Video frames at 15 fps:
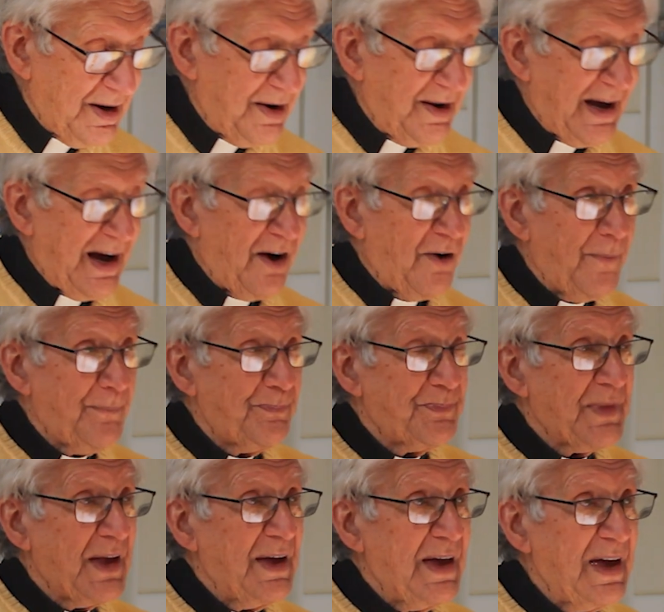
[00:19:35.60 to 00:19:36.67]
Now,
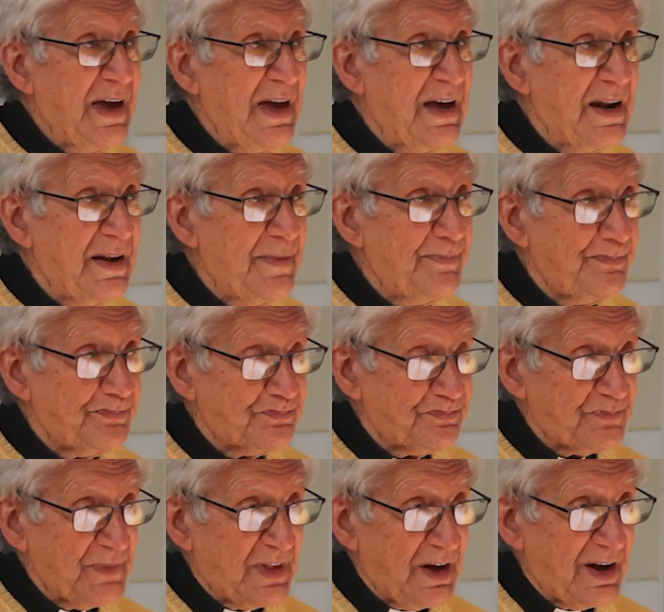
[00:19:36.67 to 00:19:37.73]
in
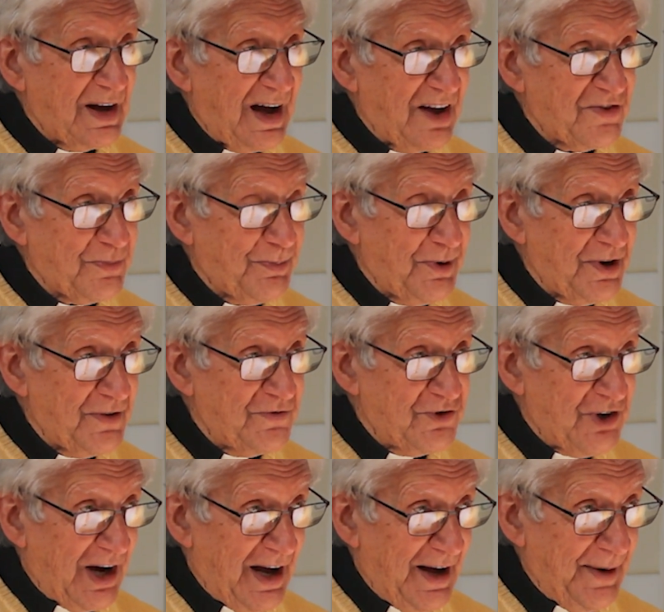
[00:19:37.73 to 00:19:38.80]
the Gospel of
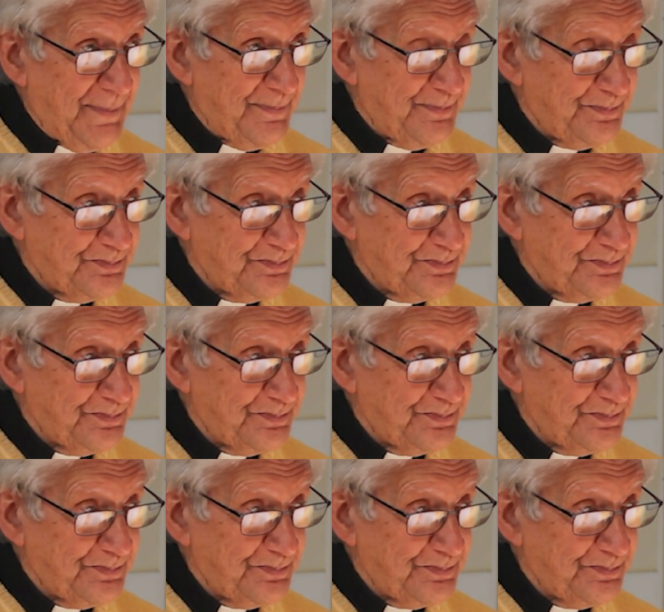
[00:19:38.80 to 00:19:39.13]
John,